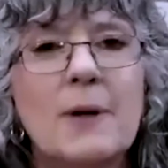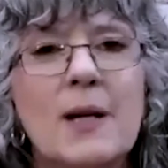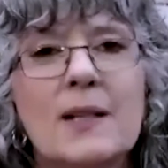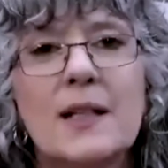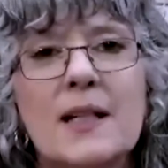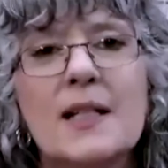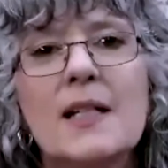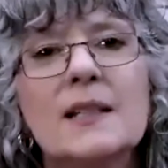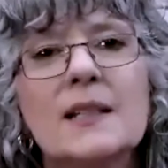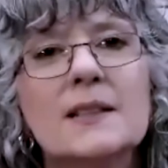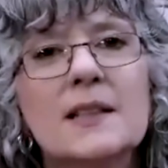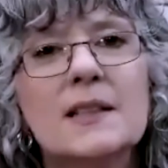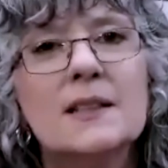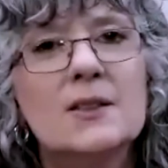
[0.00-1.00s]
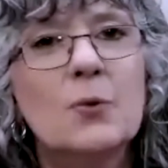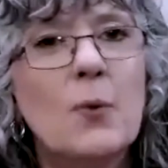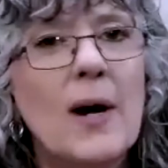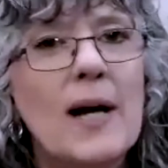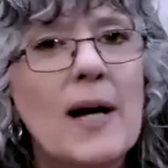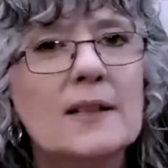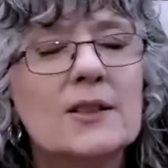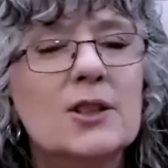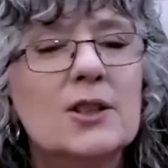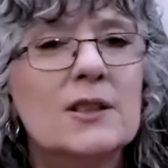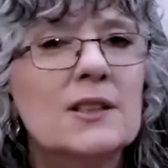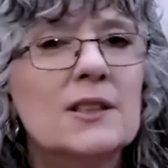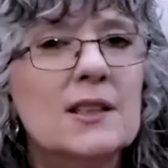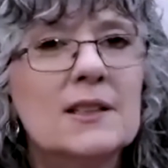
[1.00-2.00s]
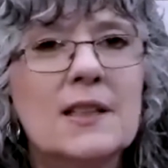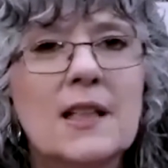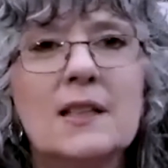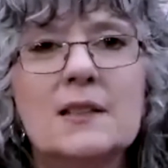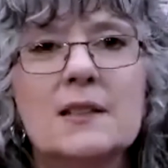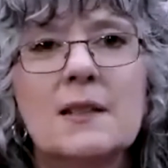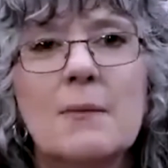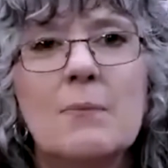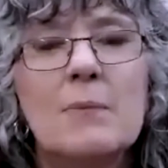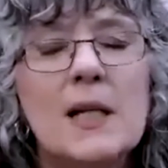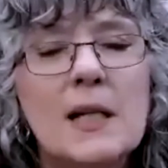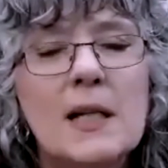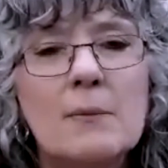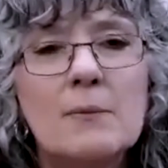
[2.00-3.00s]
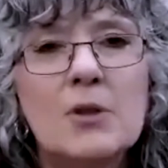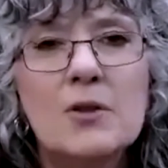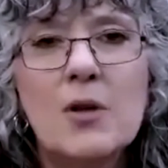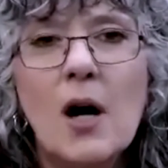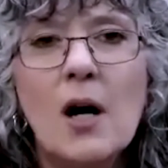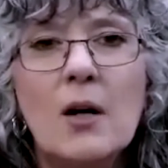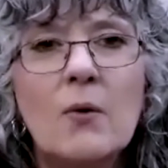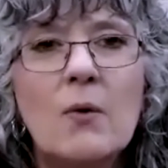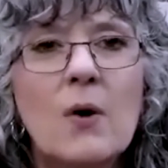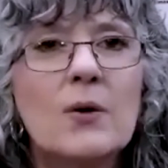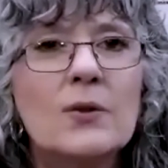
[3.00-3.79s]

But the easiest way is to just get some medium to dark